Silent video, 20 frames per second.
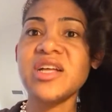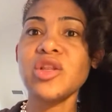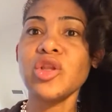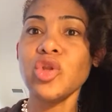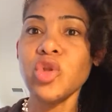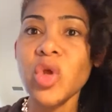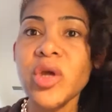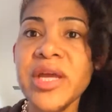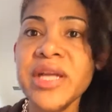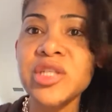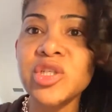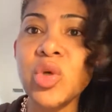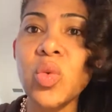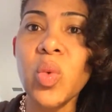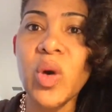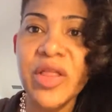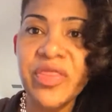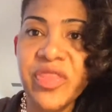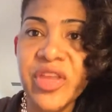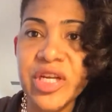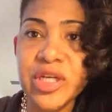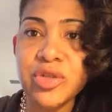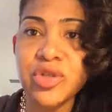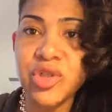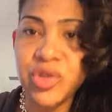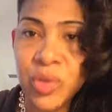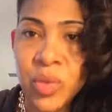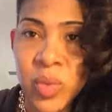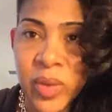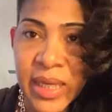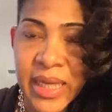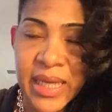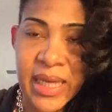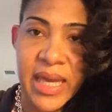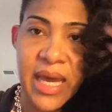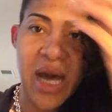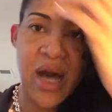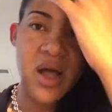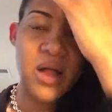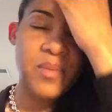look into what they're
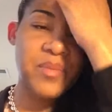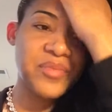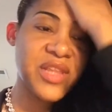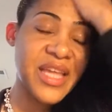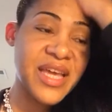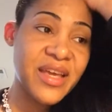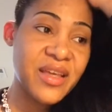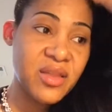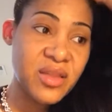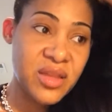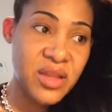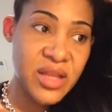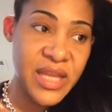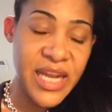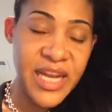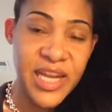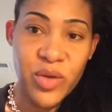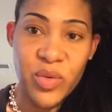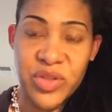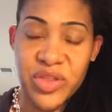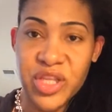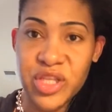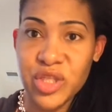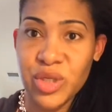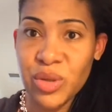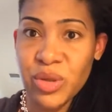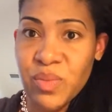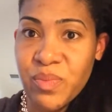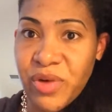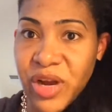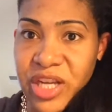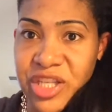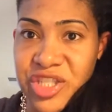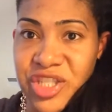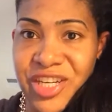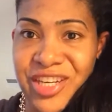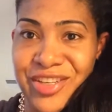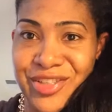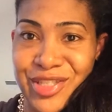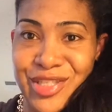doing. Like the lady with the toothbrush,